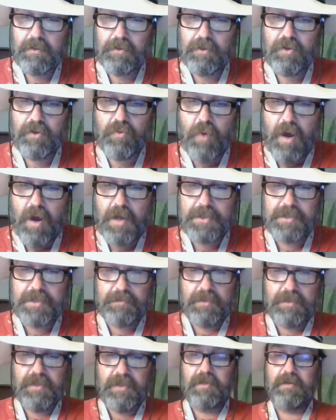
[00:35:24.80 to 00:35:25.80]
Lew
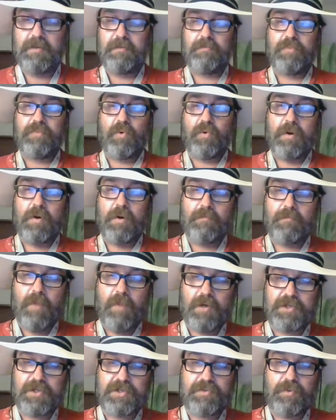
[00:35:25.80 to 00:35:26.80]
Wasserman, born
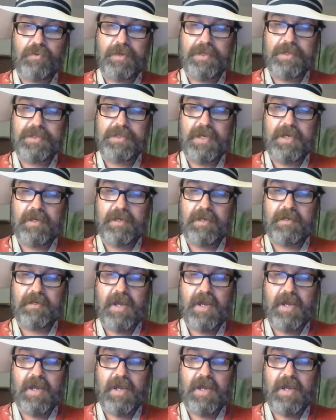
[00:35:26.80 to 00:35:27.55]
March 22nd,